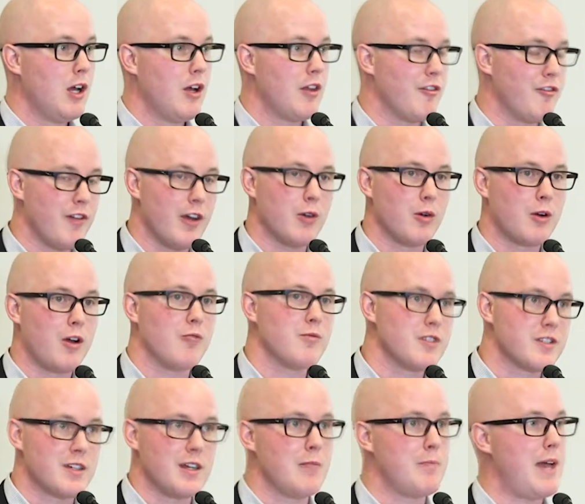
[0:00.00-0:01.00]
The federal
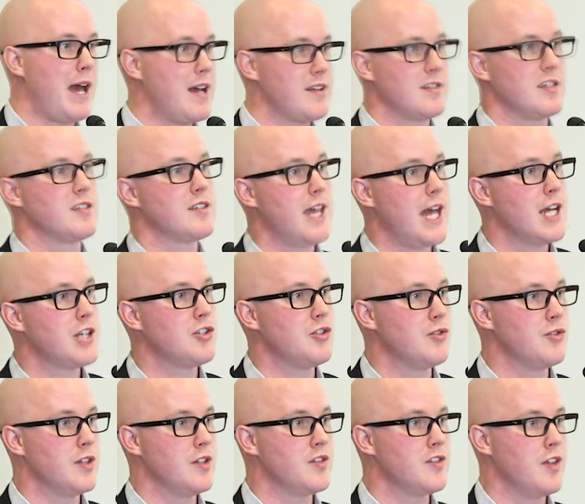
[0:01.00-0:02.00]
government is going to pass a
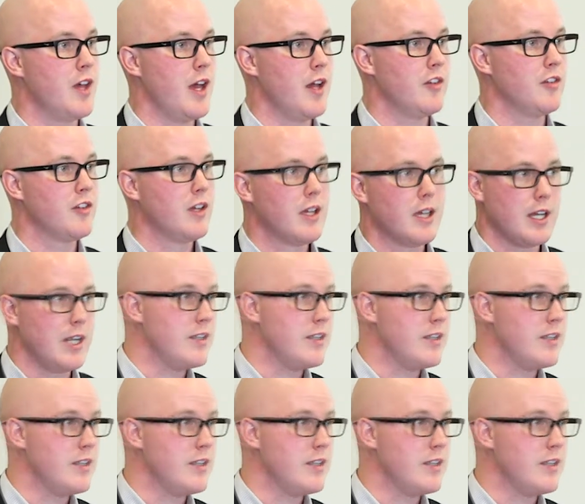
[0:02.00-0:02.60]
statute that says